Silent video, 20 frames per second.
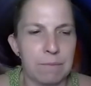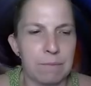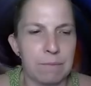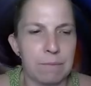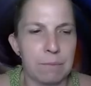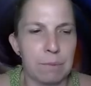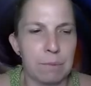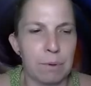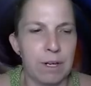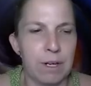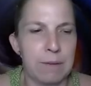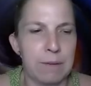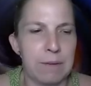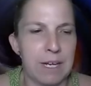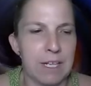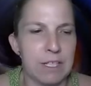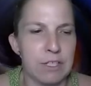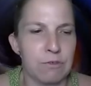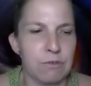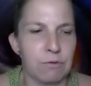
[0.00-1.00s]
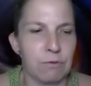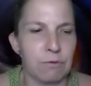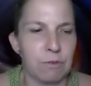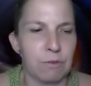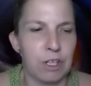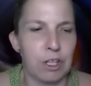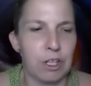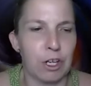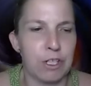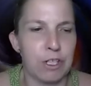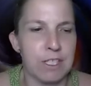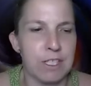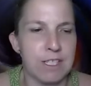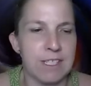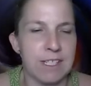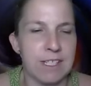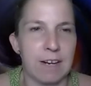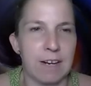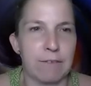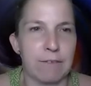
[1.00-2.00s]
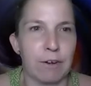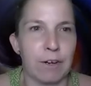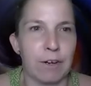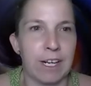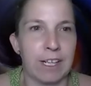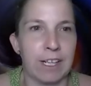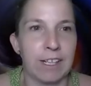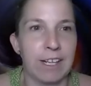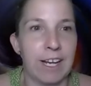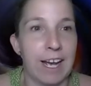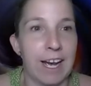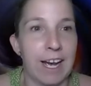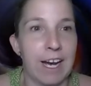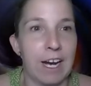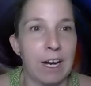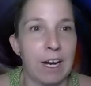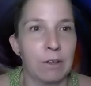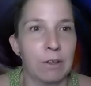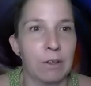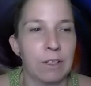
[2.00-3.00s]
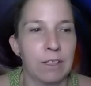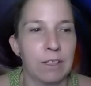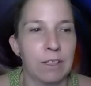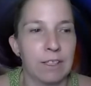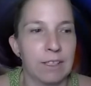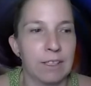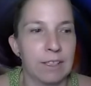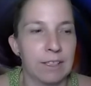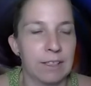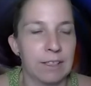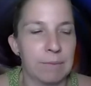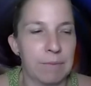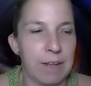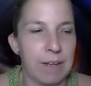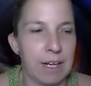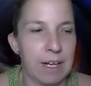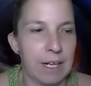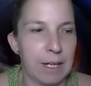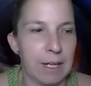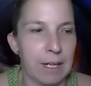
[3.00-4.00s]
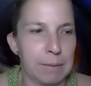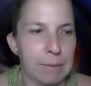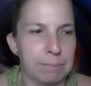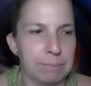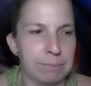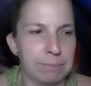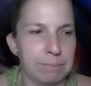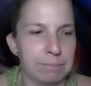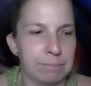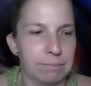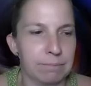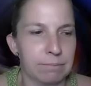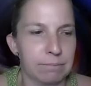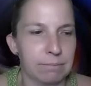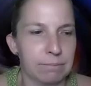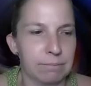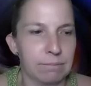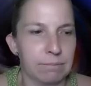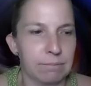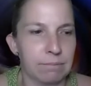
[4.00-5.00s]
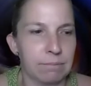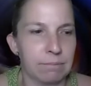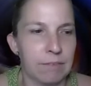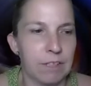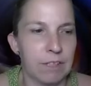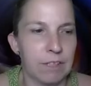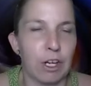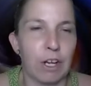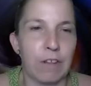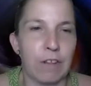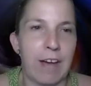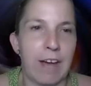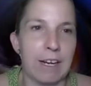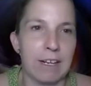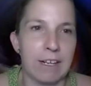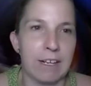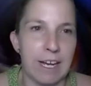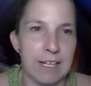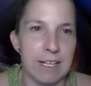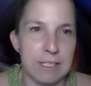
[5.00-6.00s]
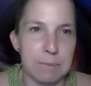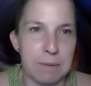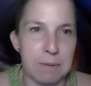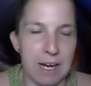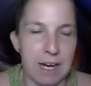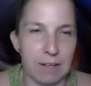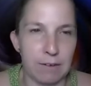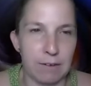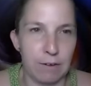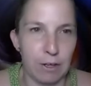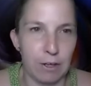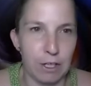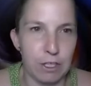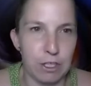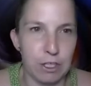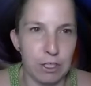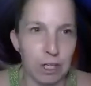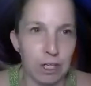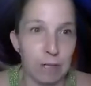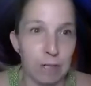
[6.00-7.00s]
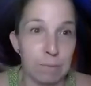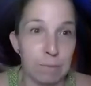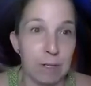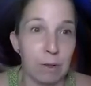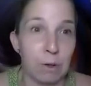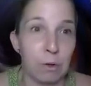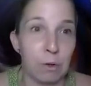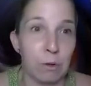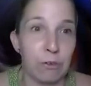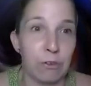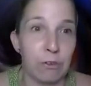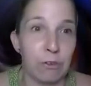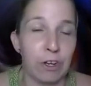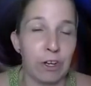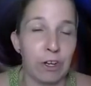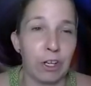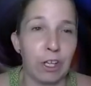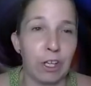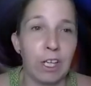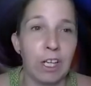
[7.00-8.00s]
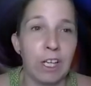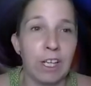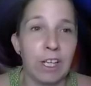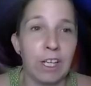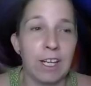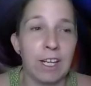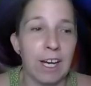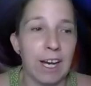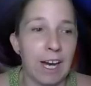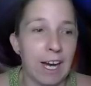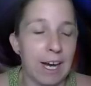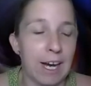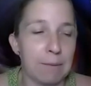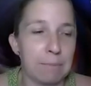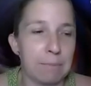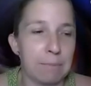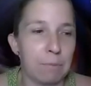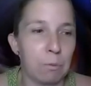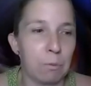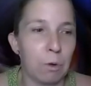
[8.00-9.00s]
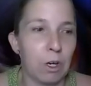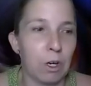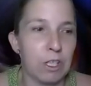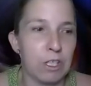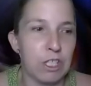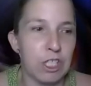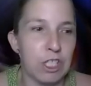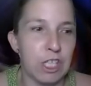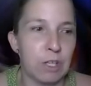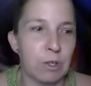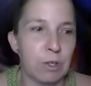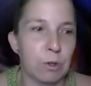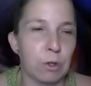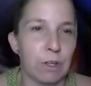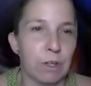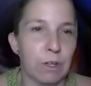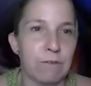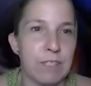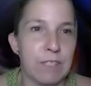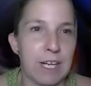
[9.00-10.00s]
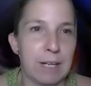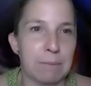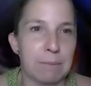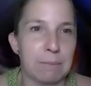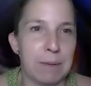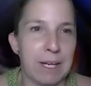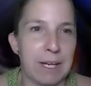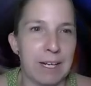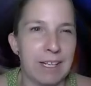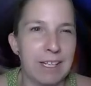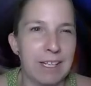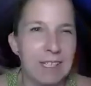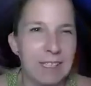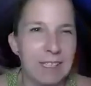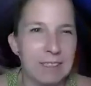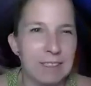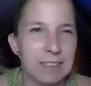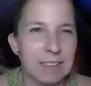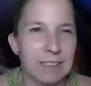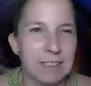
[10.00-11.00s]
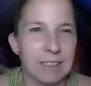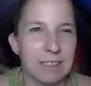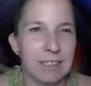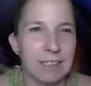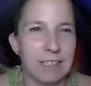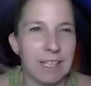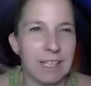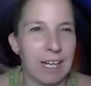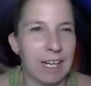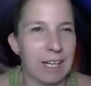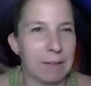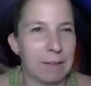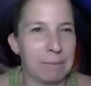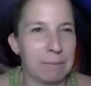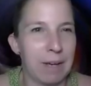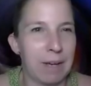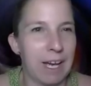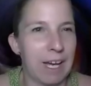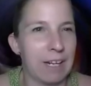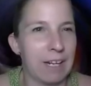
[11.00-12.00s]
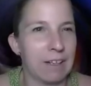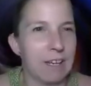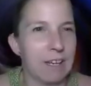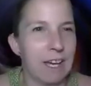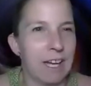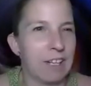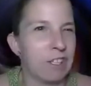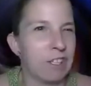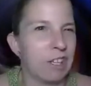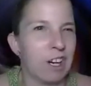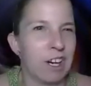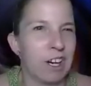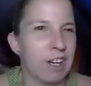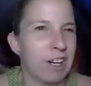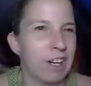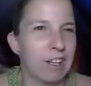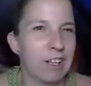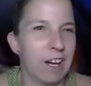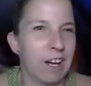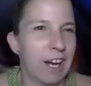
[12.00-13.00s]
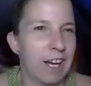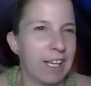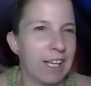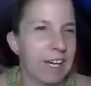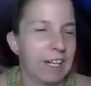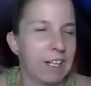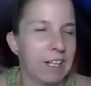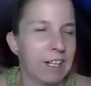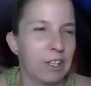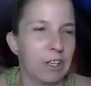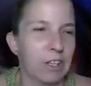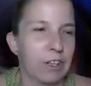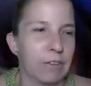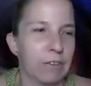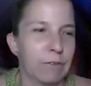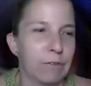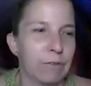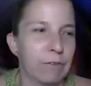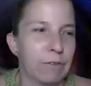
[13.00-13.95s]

pretty much, you know, discovering how, you know, that next part of her journey, but also what she could have done better. And I get a lot of